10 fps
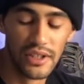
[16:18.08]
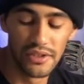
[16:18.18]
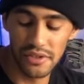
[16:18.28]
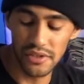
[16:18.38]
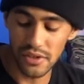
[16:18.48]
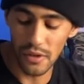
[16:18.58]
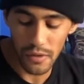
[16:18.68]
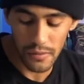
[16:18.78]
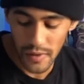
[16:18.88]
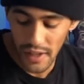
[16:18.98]
So just
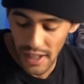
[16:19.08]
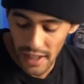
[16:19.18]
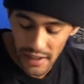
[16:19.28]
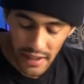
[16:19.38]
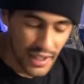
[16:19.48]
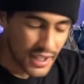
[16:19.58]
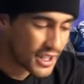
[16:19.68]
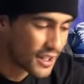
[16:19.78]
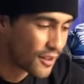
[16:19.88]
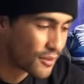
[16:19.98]
go over that.
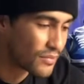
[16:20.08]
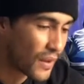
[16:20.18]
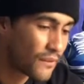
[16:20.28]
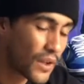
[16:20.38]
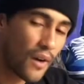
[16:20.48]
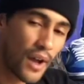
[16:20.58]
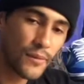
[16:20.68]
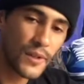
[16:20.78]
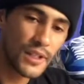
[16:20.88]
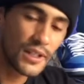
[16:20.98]
If y'all
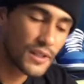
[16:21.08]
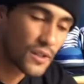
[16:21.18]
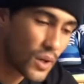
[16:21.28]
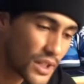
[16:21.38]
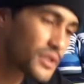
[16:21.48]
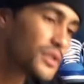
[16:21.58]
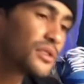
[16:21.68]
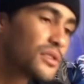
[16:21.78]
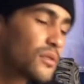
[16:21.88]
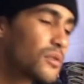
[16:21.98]
have any
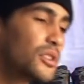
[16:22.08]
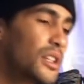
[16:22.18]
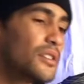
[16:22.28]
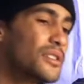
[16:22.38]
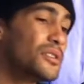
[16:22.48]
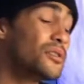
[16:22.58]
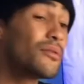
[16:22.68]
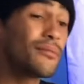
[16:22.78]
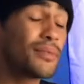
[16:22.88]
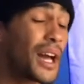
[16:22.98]
questions or
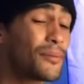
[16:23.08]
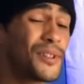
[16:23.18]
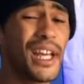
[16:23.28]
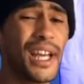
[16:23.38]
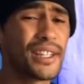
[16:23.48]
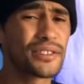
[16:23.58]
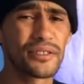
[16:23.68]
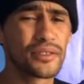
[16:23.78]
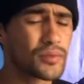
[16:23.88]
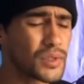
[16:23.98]
you have any
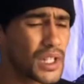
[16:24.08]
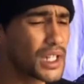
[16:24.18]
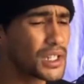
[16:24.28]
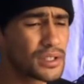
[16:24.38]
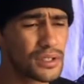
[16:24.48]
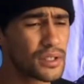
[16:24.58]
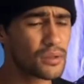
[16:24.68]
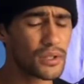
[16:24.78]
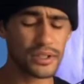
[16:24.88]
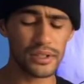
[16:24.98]
answers relating to the
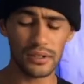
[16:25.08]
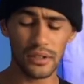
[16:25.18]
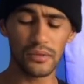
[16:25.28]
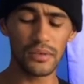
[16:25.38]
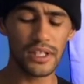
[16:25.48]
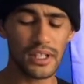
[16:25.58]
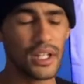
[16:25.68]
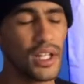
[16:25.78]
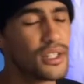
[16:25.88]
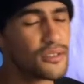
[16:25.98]
question of the week,
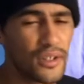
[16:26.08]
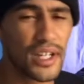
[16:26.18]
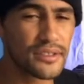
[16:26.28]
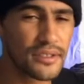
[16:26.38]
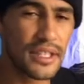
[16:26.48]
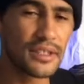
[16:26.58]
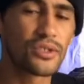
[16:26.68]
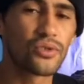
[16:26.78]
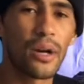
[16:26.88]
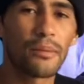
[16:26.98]
don't hesitate to
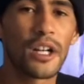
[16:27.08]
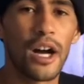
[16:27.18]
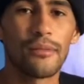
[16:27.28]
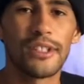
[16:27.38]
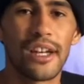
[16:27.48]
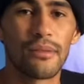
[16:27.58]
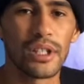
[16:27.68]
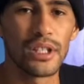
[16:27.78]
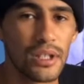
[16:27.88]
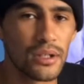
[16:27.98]
drop a comment down
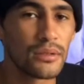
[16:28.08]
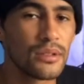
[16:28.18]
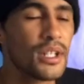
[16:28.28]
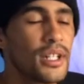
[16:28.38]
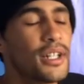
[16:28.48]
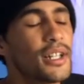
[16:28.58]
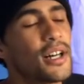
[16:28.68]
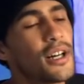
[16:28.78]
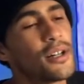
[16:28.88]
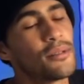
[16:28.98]
below.
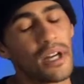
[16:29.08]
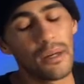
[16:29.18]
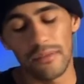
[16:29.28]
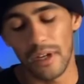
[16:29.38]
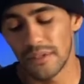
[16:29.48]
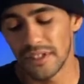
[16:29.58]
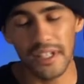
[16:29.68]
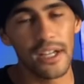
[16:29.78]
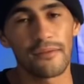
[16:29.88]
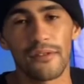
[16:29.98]
I'm
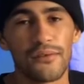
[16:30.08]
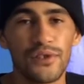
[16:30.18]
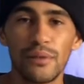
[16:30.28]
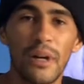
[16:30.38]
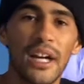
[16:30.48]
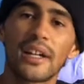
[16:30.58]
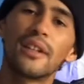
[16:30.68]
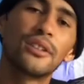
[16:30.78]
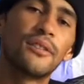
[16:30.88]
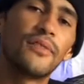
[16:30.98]
excited for feedback. I
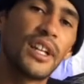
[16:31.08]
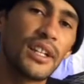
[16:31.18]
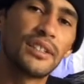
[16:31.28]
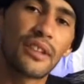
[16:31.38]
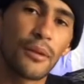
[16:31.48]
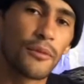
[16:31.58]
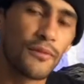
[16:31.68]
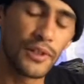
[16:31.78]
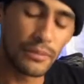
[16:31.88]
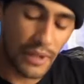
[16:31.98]
love any type of
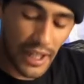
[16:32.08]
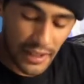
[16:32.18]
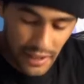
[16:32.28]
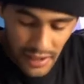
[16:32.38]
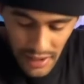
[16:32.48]
feedback.